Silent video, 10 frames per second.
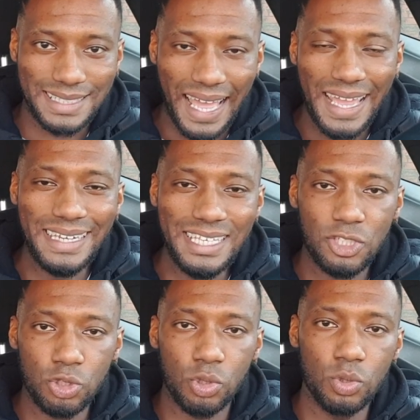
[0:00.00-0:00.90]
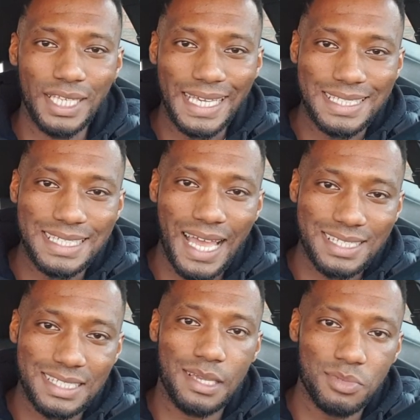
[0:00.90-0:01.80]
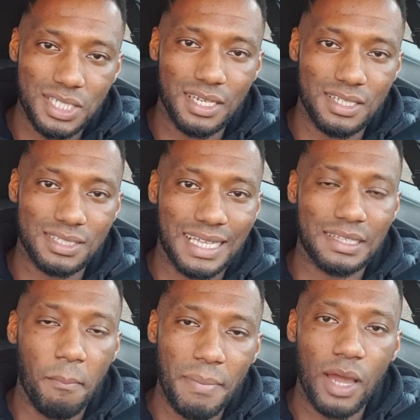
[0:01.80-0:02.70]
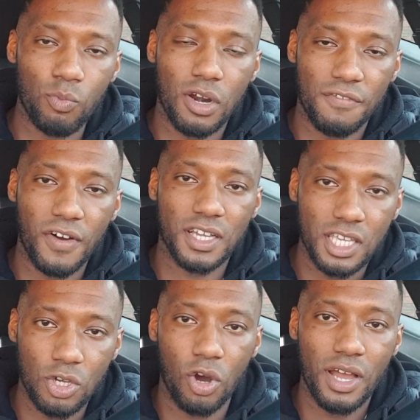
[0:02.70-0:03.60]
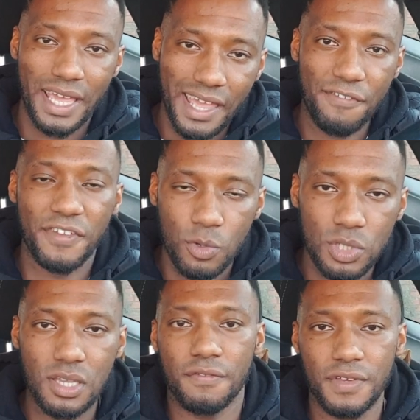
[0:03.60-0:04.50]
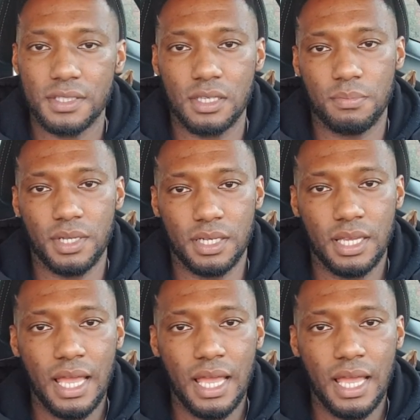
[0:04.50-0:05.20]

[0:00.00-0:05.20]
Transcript: they need to do the exact same sentence that the man would have fucking got if he was convicted blood